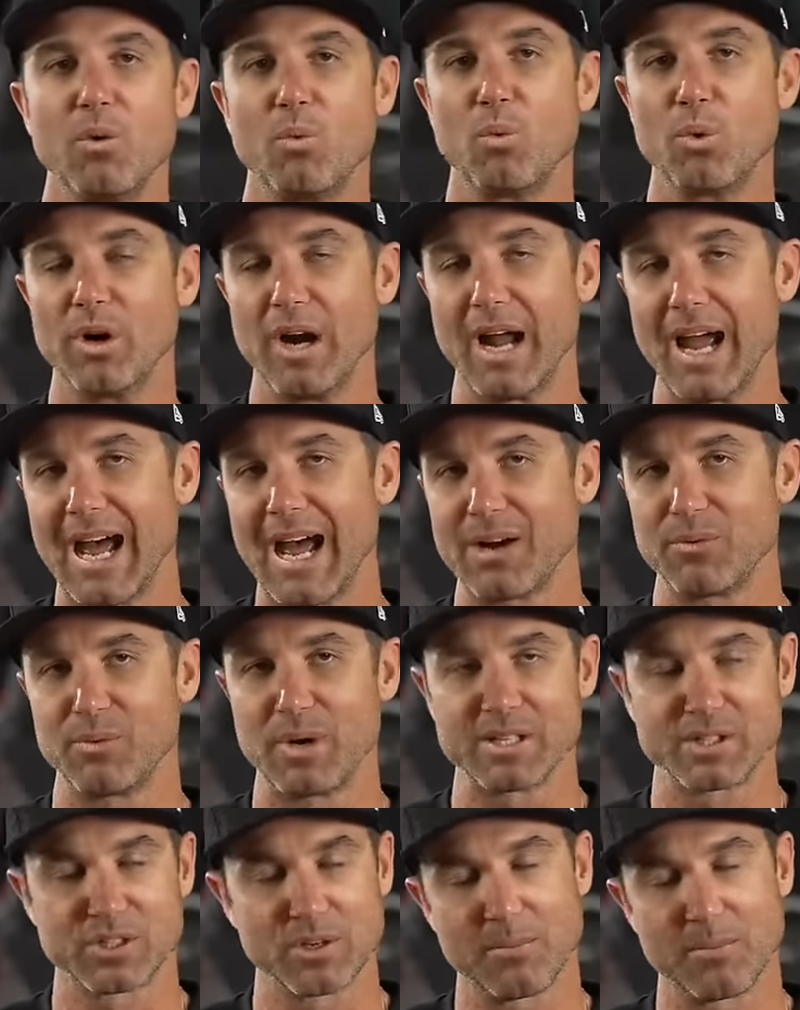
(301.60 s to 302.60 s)
We're at
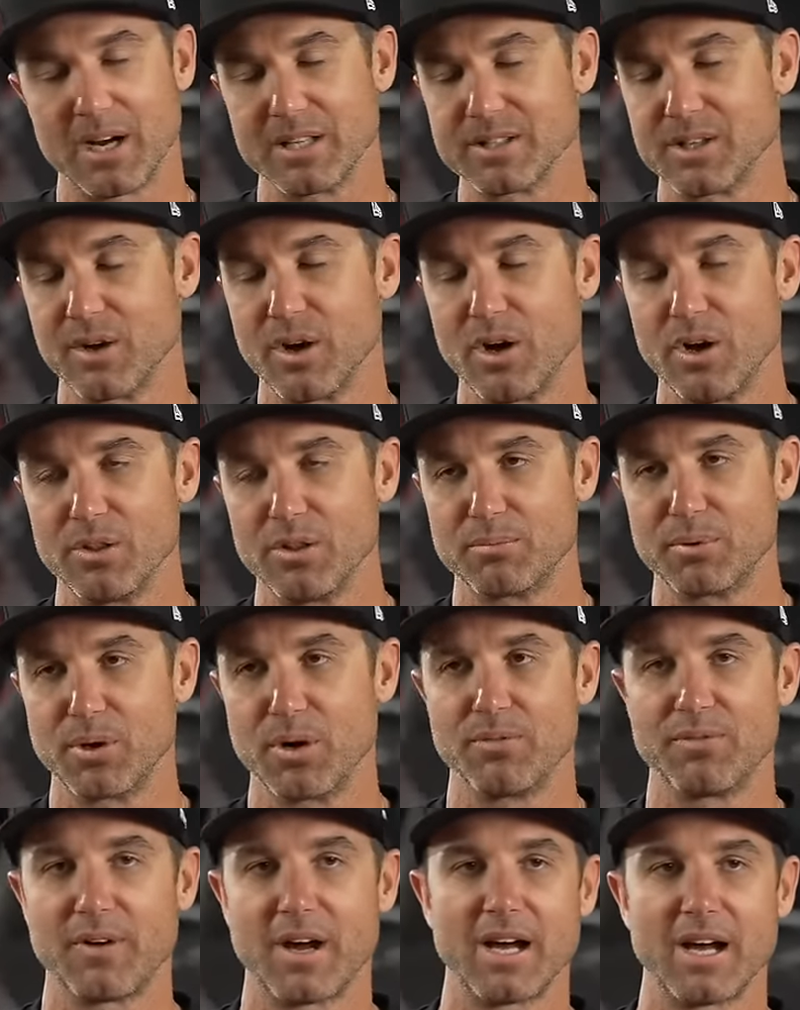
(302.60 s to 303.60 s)
restomods on all the
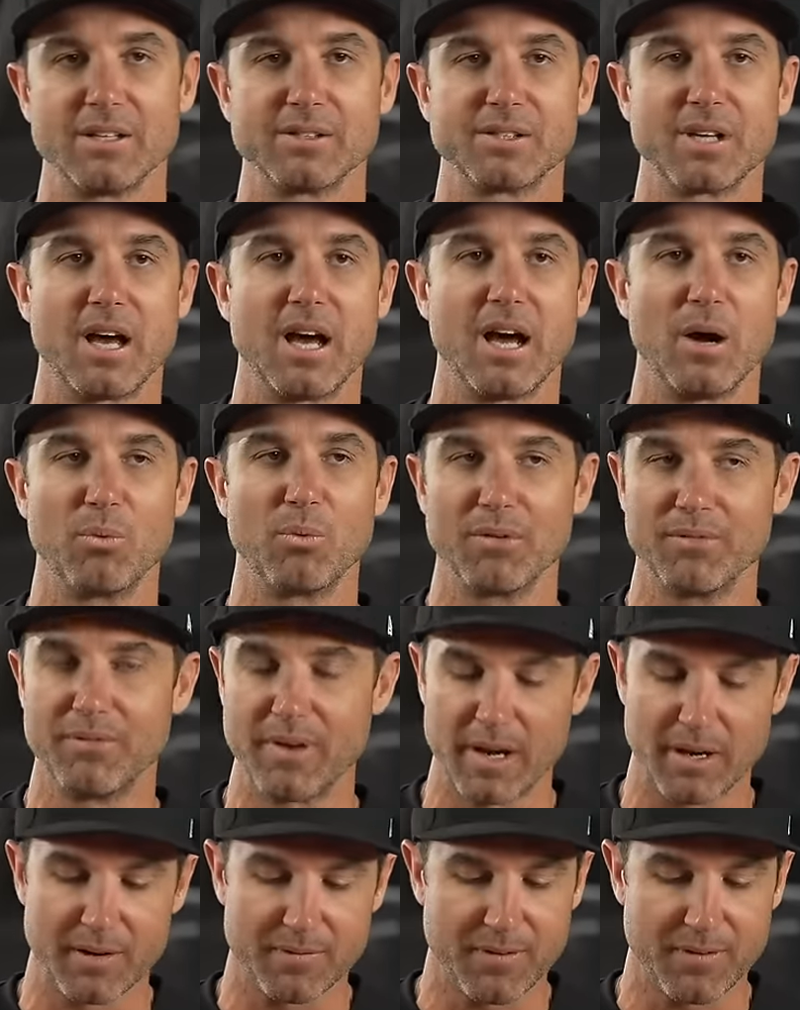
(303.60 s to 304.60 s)
profiles. Uh, we're
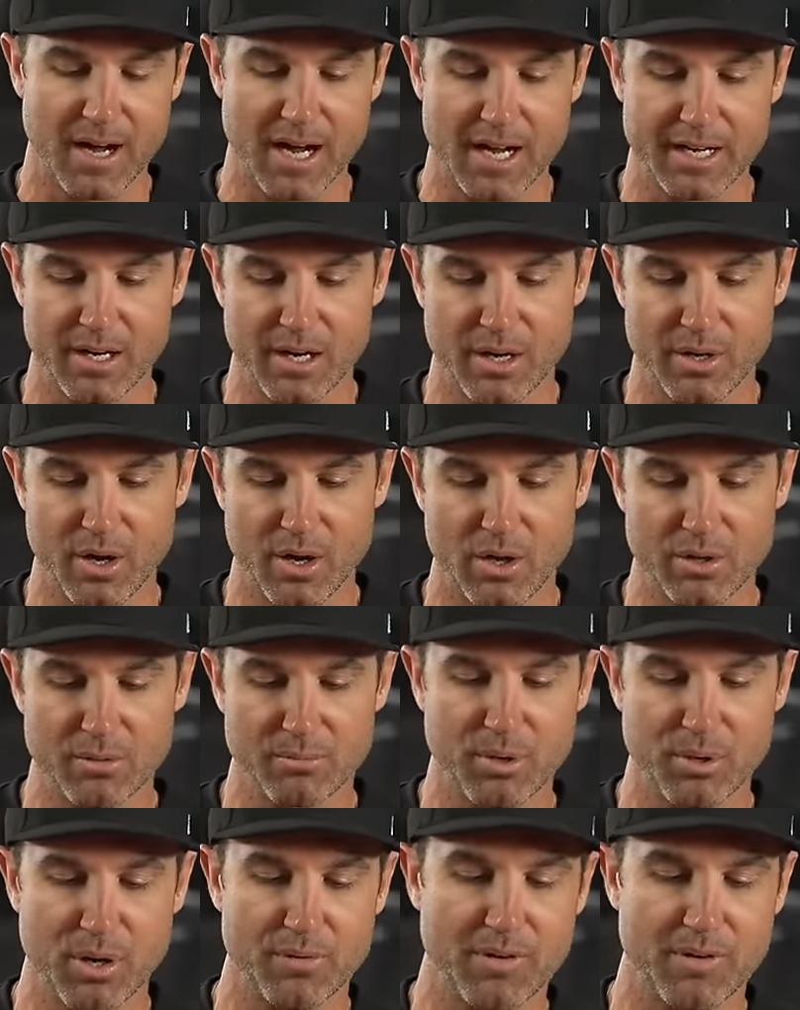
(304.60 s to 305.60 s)
verified on all the
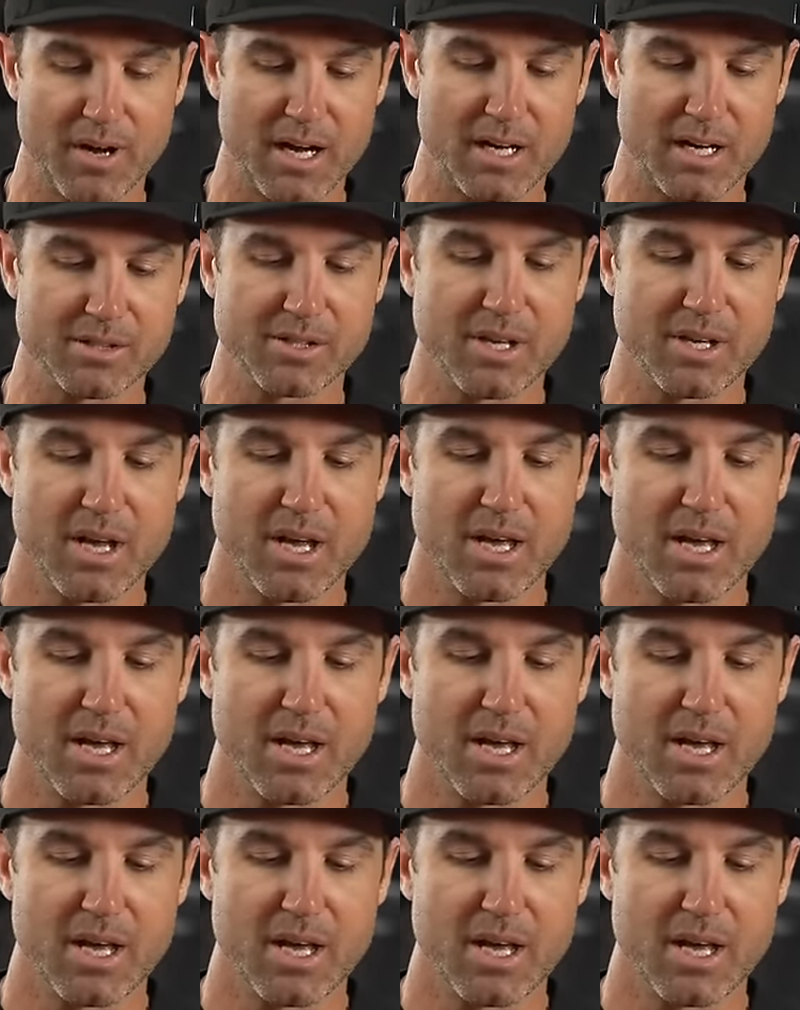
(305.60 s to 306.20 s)
profiles.